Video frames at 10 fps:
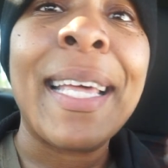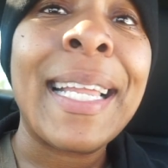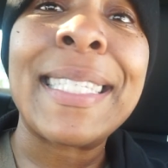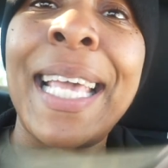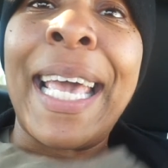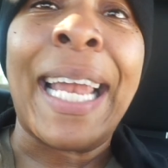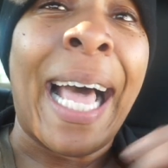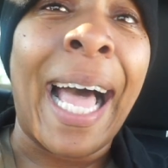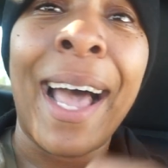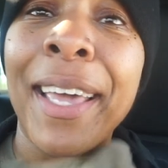it is getting
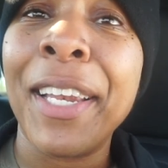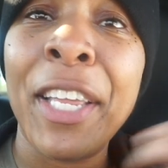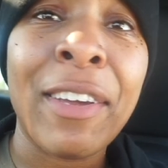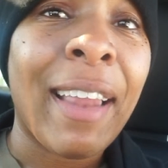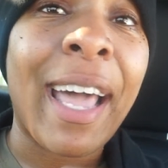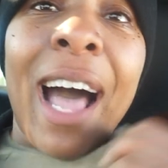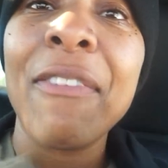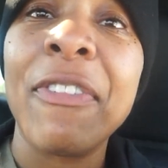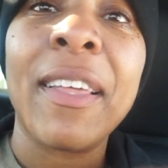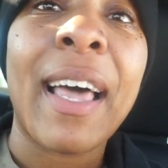hot in here. Like, I
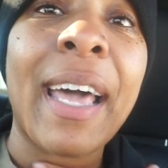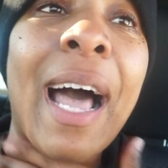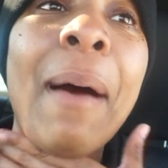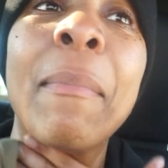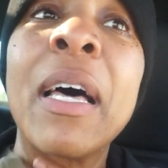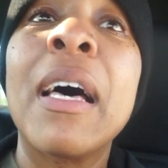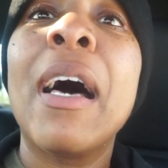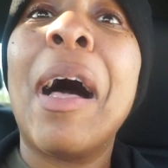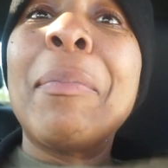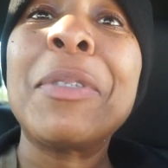feel like I'm
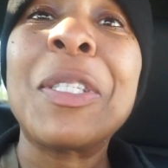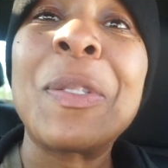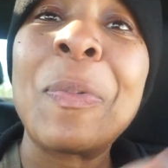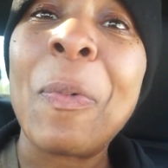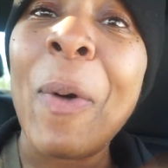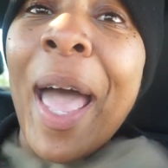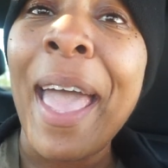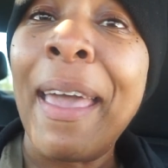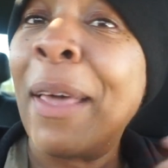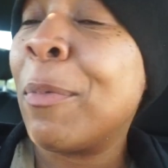
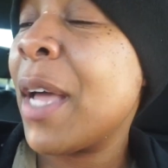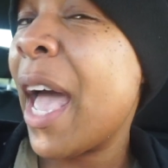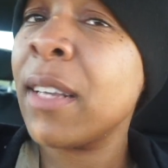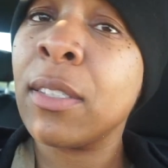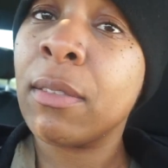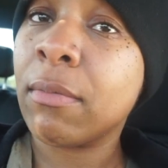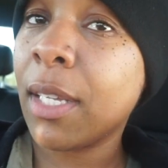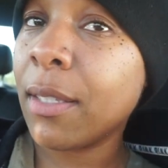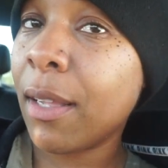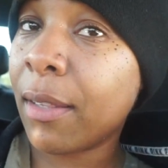sweating. Well, actually,
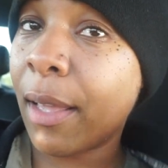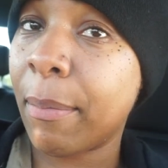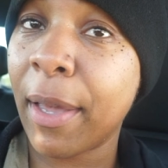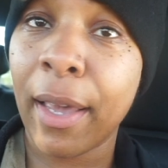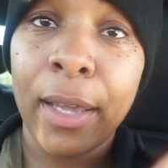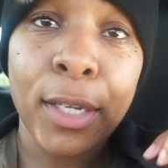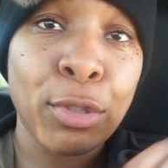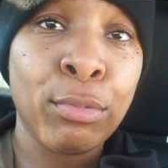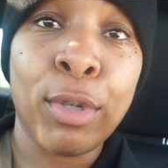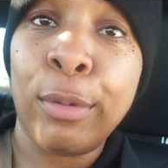that's not that bad, because,
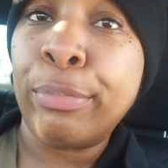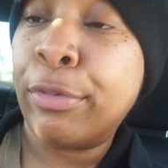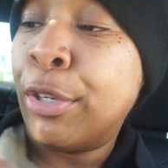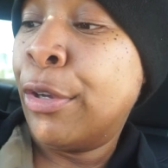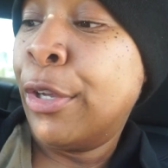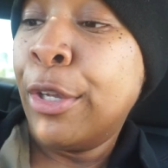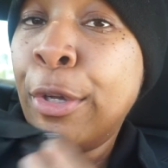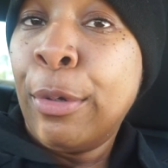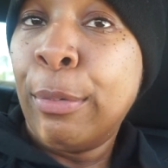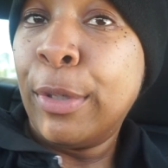you know,
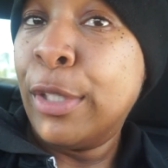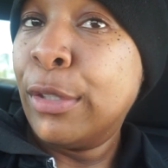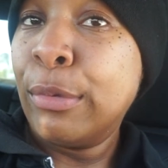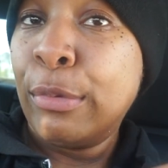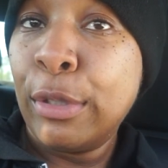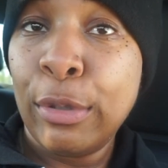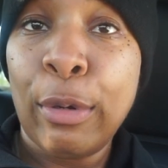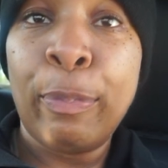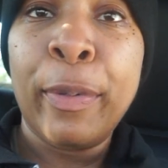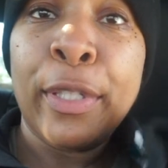with this
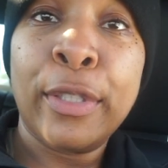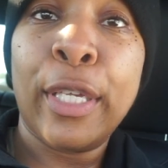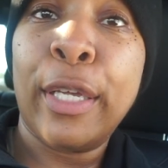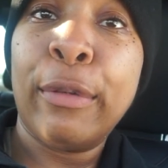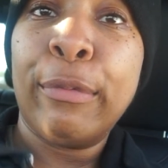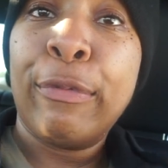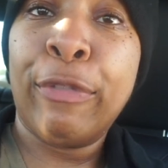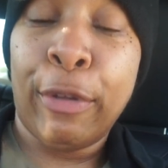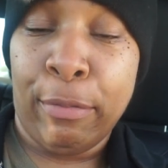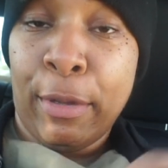no PT, you
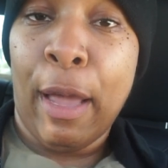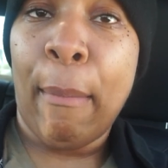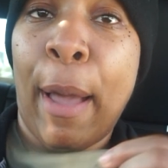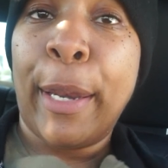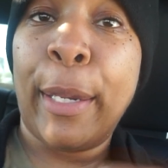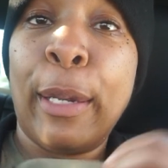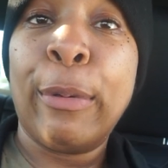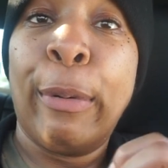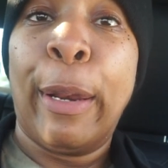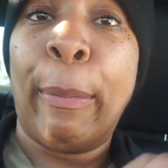feel me, I might need to
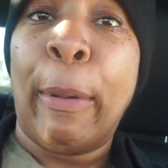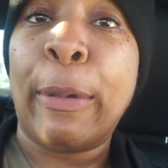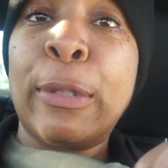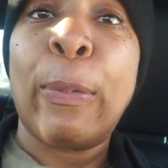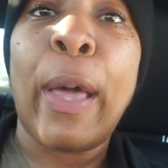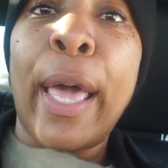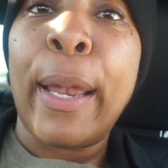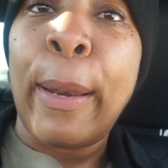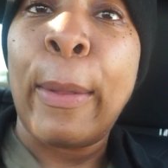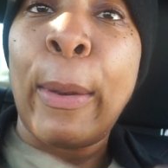do a little bit of sweat,
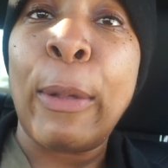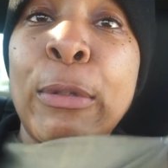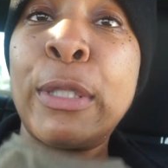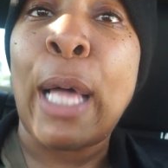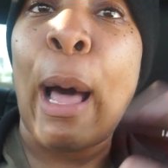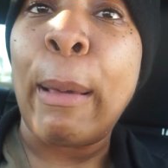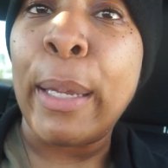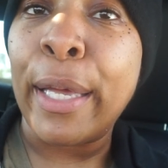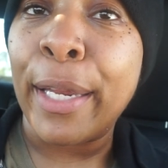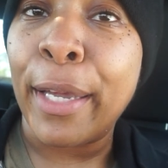a little
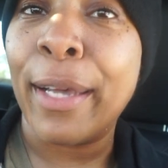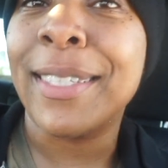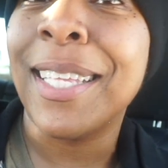sauna in here.